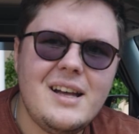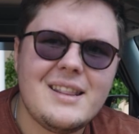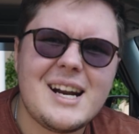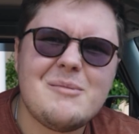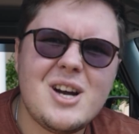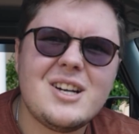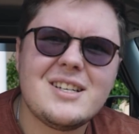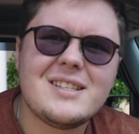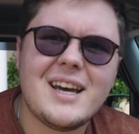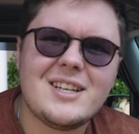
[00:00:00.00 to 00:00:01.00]
that I'm not
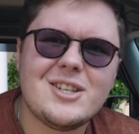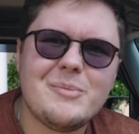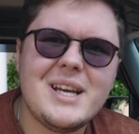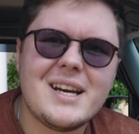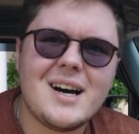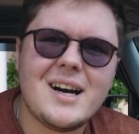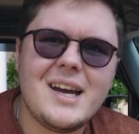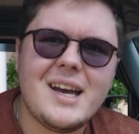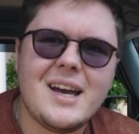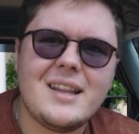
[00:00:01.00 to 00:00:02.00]
just that Jimny
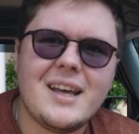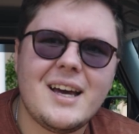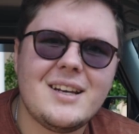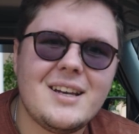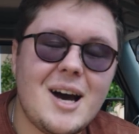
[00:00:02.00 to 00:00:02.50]
guy, that